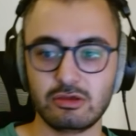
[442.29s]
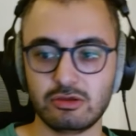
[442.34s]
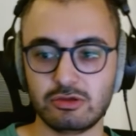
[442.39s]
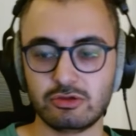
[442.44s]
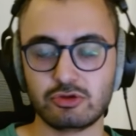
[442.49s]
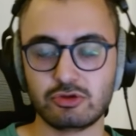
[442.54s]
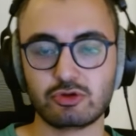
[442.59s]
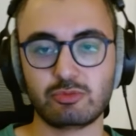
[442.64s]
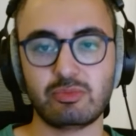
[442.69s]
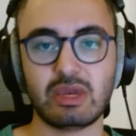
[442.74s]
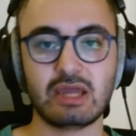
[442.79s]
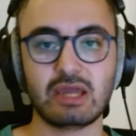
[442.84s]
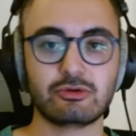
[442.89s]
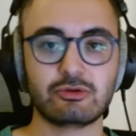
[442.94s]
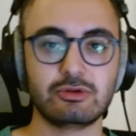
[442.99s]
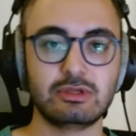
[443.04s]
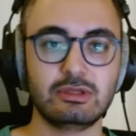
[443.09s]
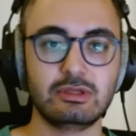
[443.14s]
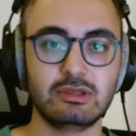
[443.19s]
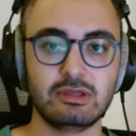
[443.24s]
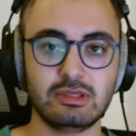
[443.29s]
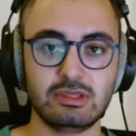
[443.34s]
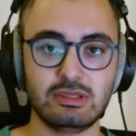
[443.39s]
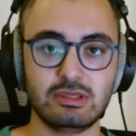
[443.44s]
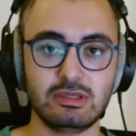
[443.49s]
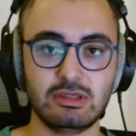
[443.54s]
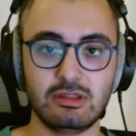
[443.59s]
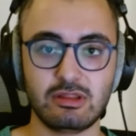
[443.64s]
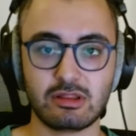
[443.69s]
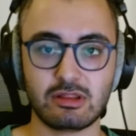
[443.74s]
your battery
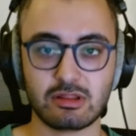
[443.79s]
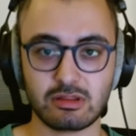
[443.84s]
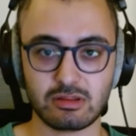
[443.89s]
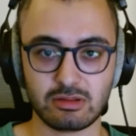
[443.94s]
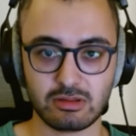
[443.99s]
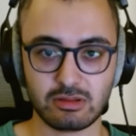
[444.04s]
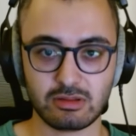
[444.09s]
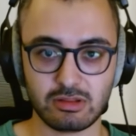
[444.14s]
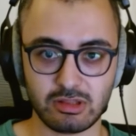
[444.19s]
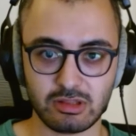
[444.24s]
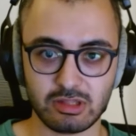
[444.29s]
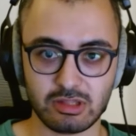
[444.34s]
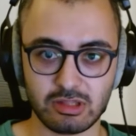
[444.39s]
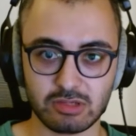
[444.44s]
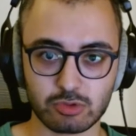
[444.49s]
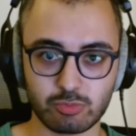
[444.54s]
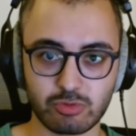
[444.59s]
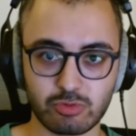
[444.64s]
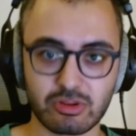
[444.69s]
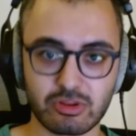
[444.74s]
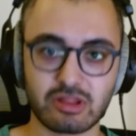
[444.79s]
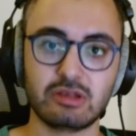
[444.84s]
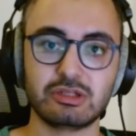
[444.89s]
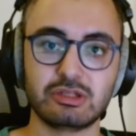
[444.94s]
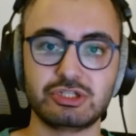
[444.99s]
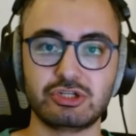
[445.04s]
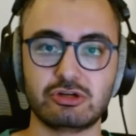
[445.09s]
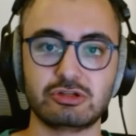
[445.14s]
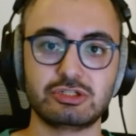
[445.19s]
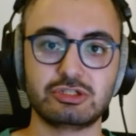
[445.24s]
is 0%
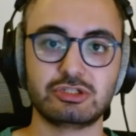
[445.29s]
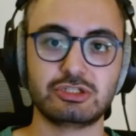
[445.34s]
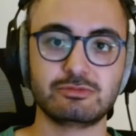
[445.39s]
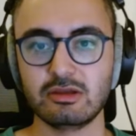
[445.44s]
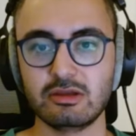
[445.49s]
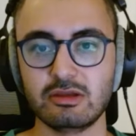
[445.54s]
charged.